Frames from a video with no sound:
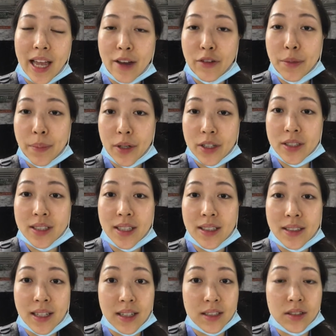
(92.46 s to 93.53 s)
every
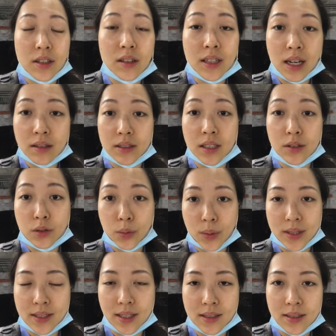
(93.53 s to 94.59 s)
person that is not counted
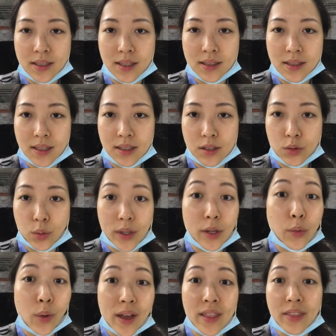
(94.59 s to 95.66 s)
towards census is
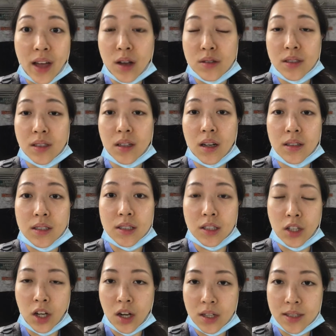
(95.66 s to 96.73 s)

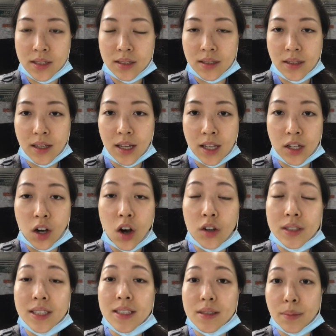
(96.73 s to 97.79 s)
$21,000 loss and
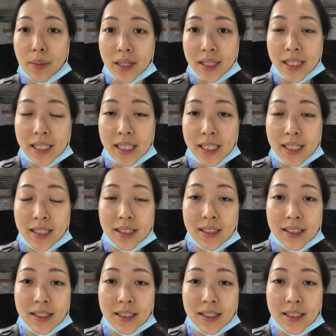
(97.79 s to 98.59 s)
all this money